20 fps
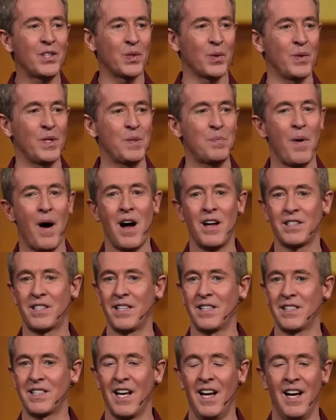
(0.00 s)
response
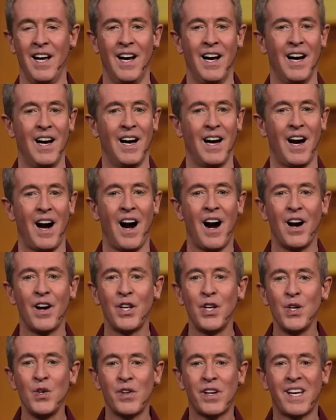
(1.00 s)
is, are
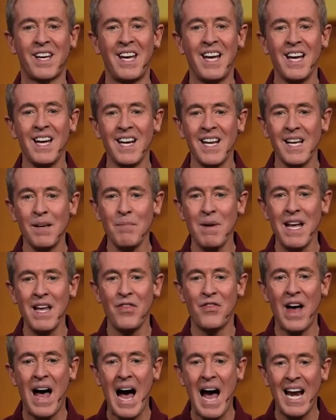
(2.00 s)
you kidding me?
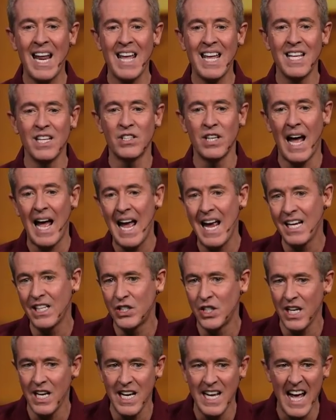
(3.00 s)
That is
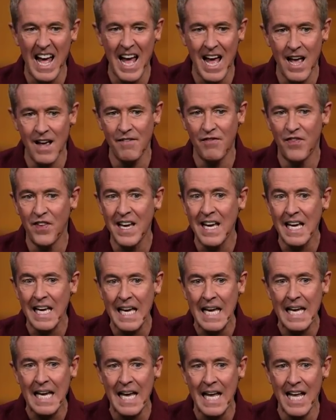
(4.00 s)

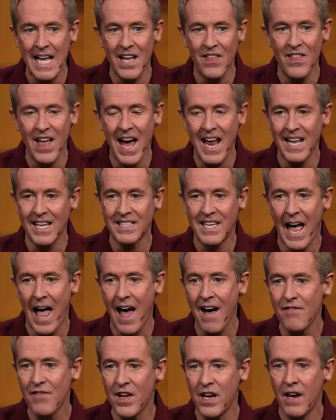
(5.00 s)
Heaven. That is
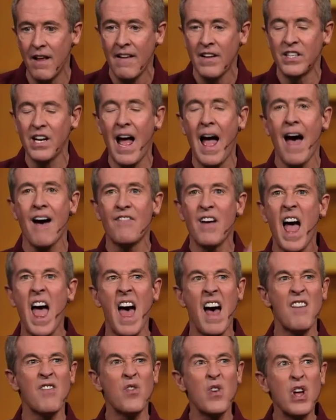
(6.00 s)
heaven, to have
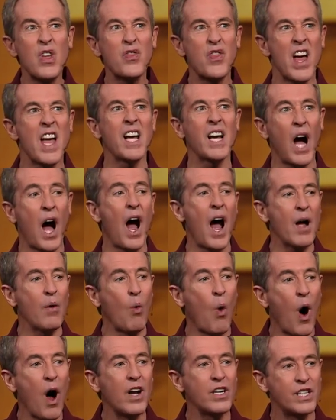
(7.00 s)
everything I
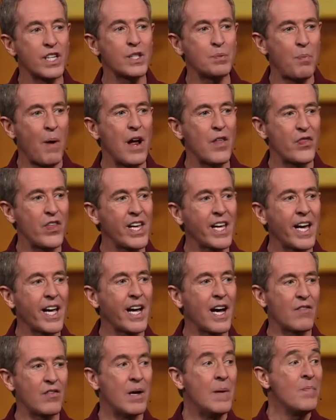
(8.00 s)
want just by thinking
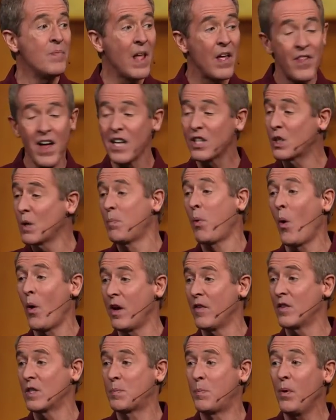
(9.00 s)
of it. And that's the point
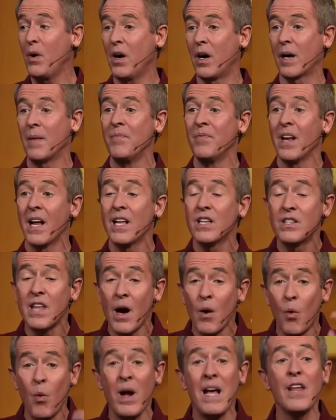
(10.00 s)
of his book, is
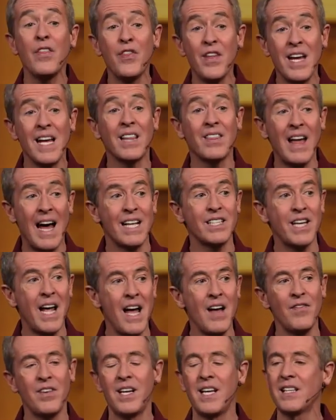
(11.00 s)
that we think that's
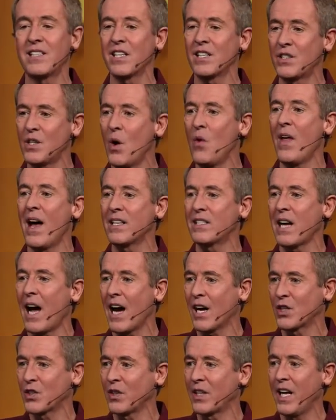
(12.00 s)
heaven. He says, no, that's
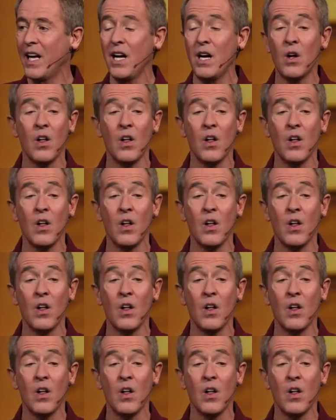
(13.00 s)
actually hell.